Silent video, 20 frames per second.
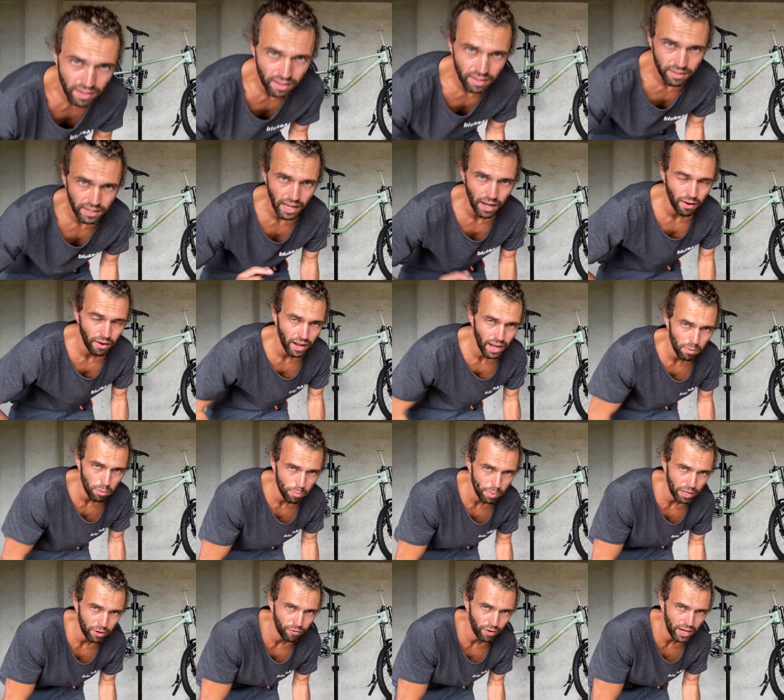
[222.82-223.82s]
Now, I'm a
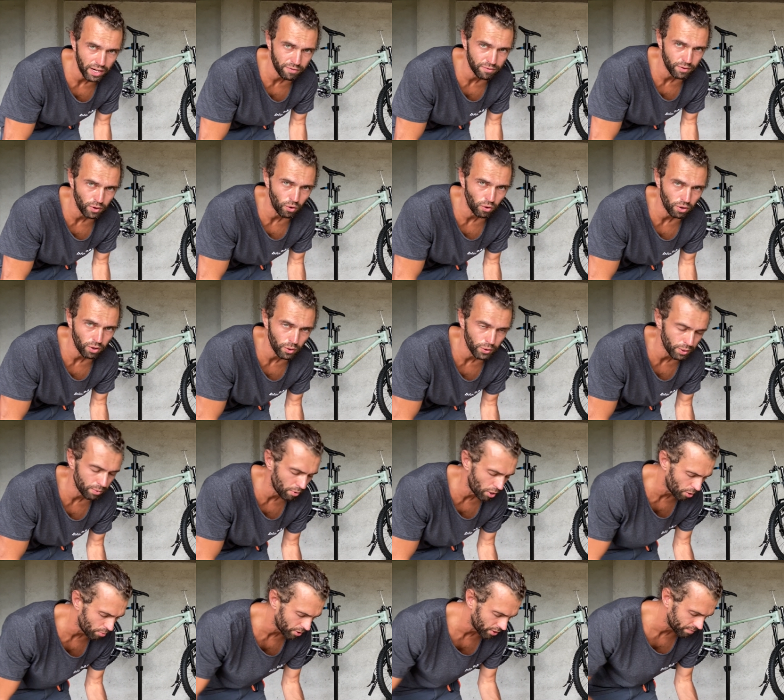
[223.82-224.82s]
big fan of Norco at the
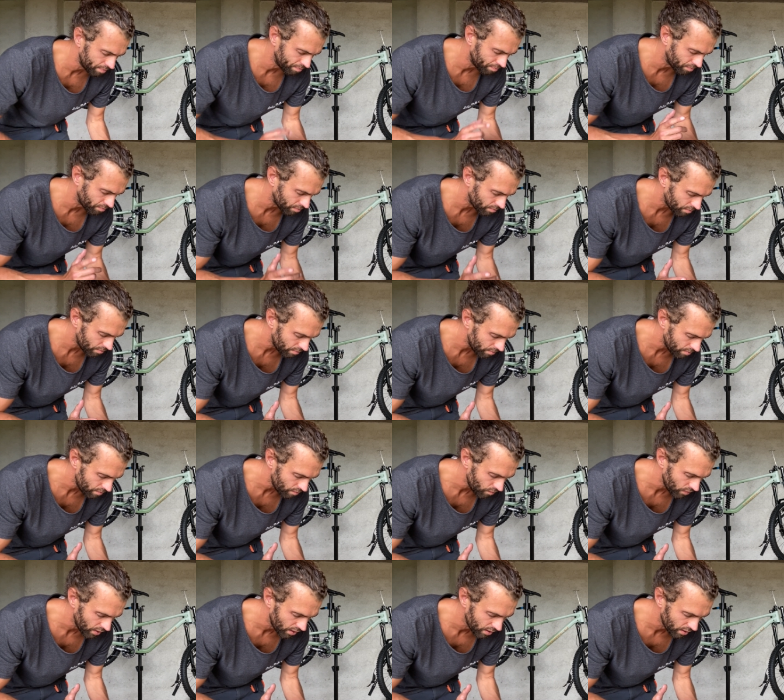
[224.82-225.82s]
moment.
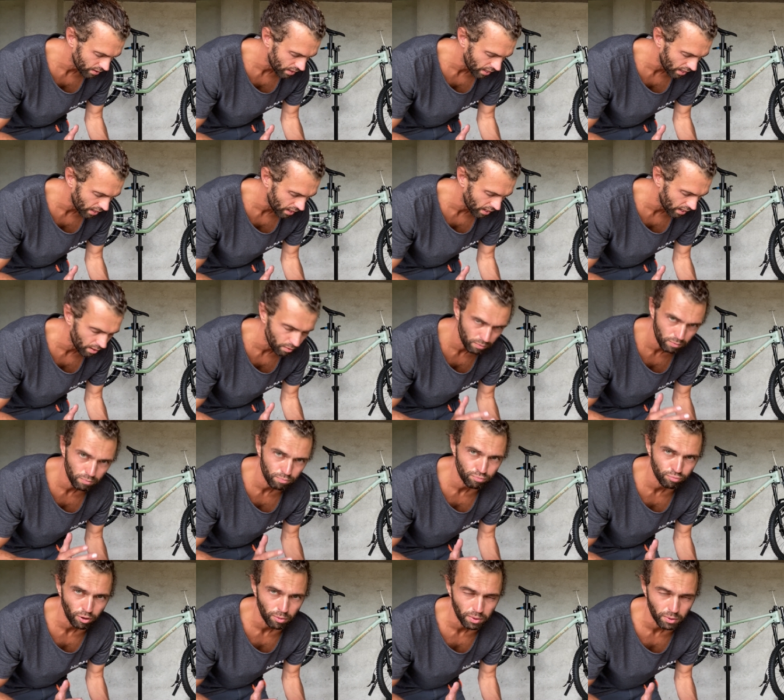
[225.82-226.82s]
They're
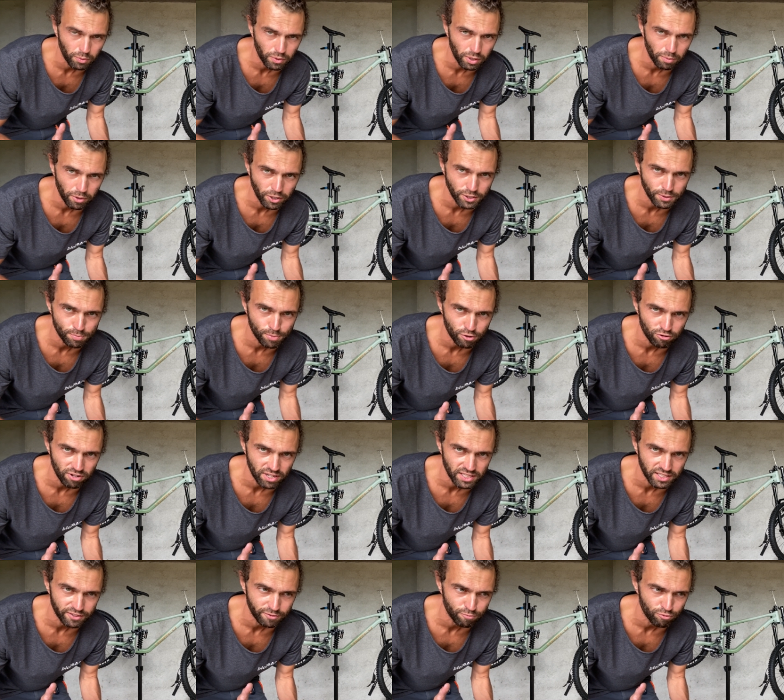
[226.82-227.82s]
probably one of the most
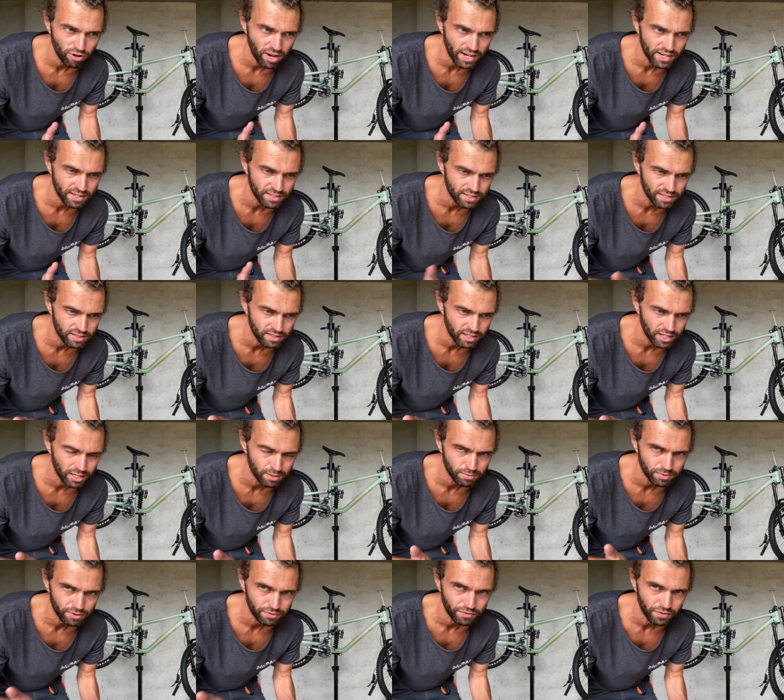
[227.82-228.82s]
progressive brands in
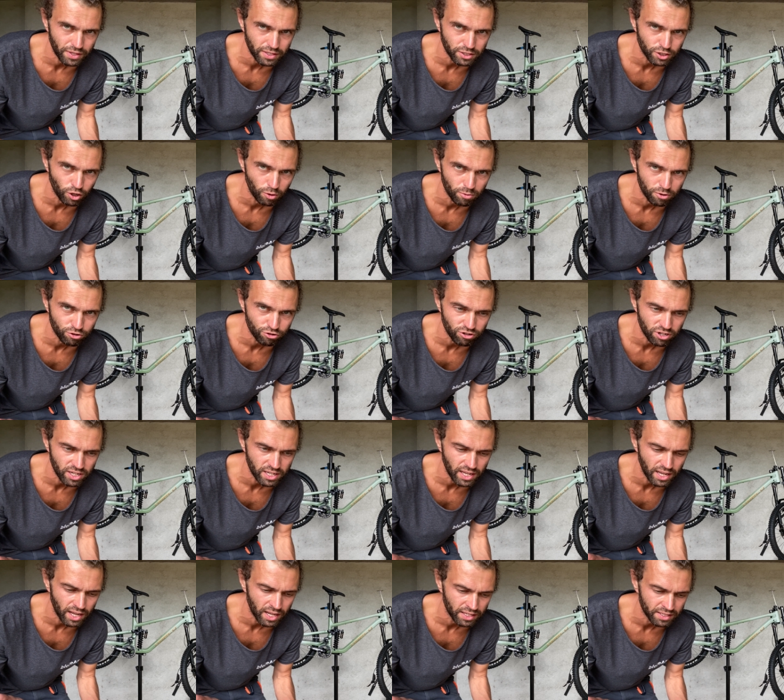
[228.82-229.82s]
terms of their geometry
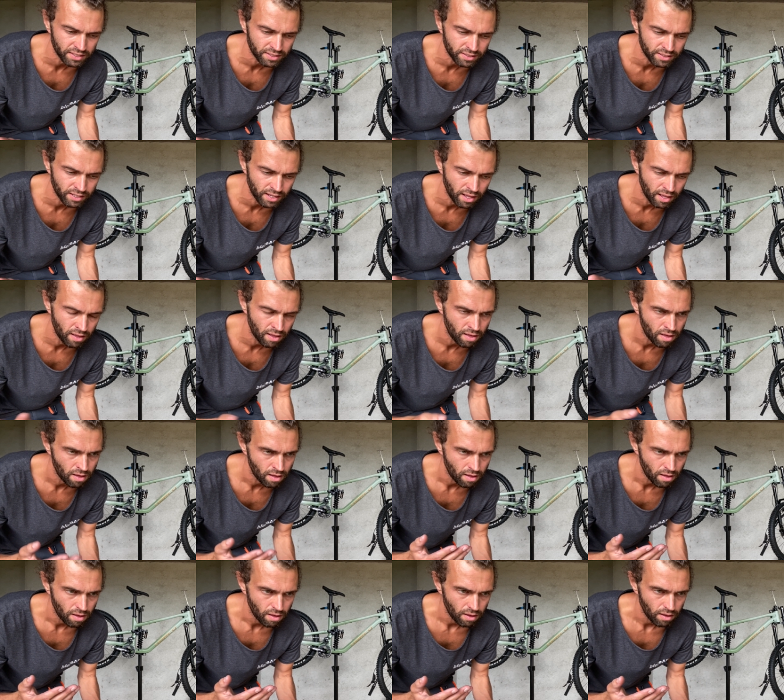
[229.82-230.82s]
and
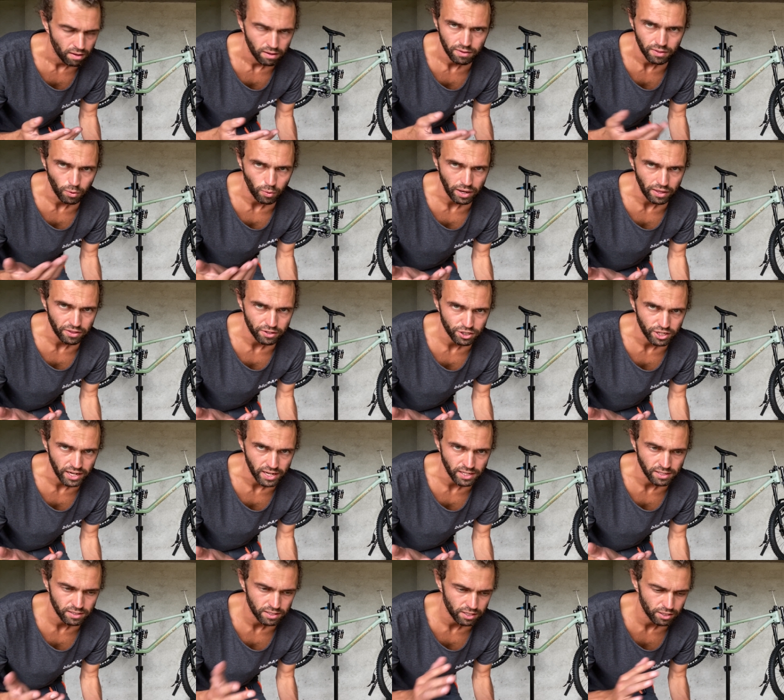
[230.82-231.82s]
the way they
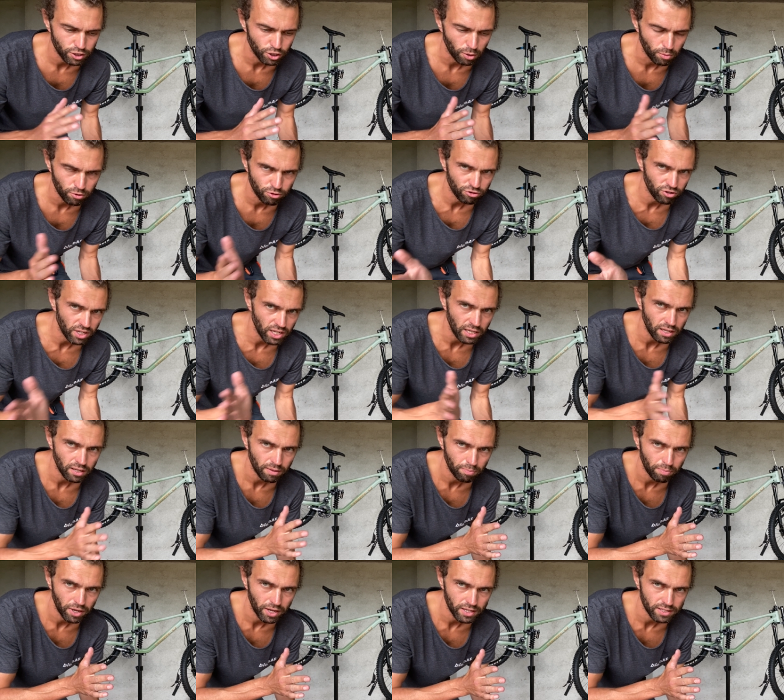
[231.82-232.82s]
change the geometry
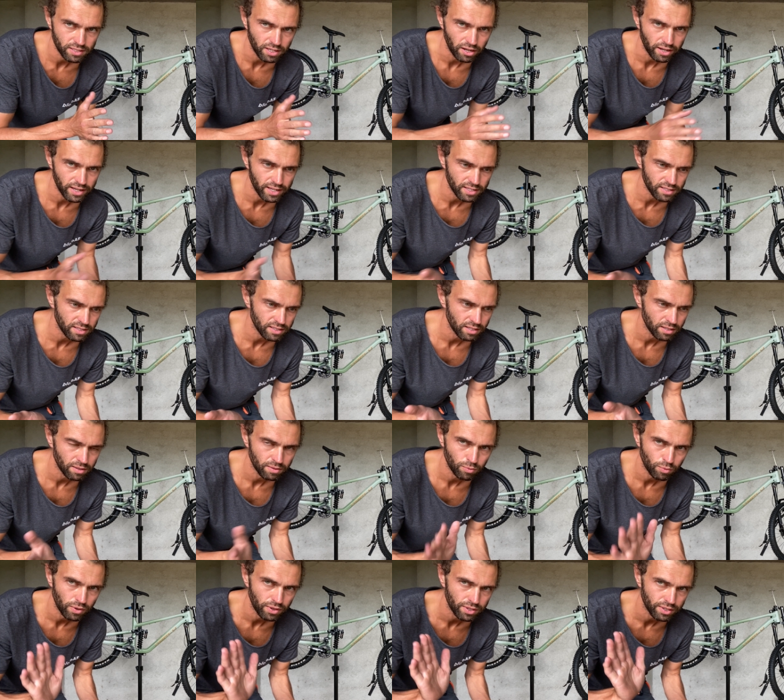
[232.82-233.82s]
per size
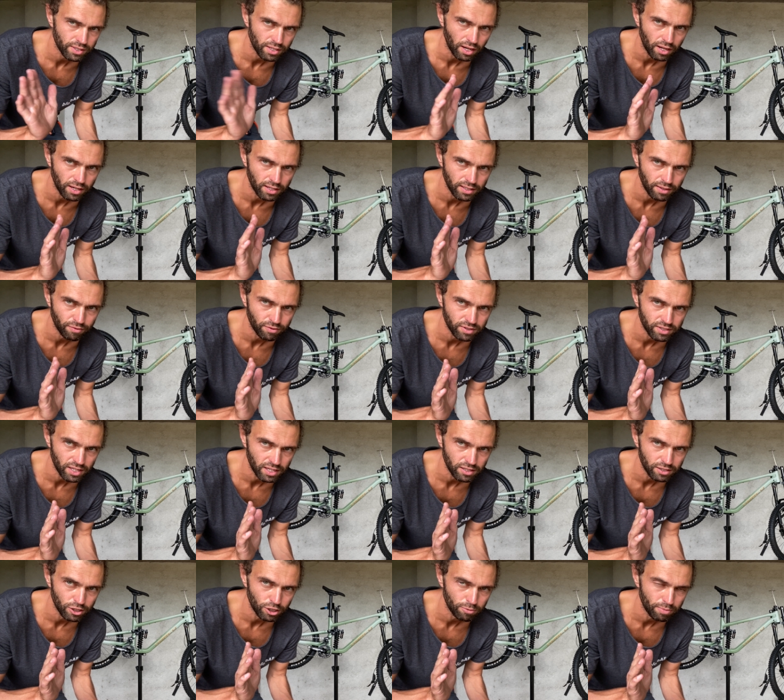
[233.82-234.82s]
with slightly different seat
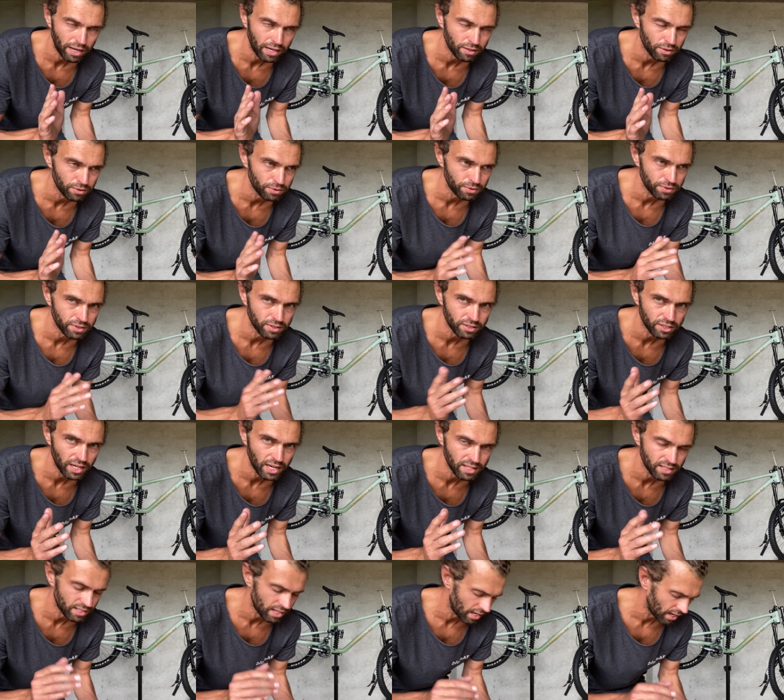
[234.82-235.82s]
tube angles and
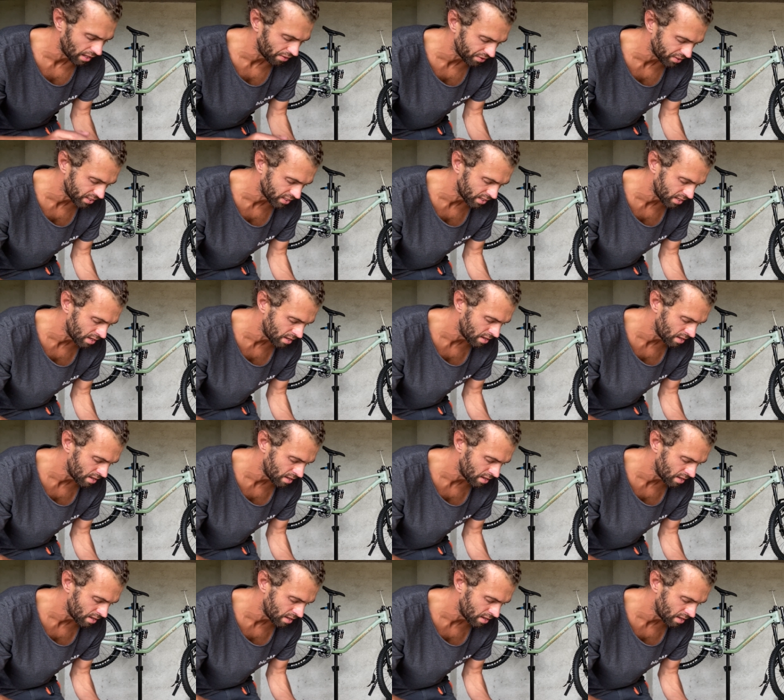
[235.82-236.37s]
chainstay lengths.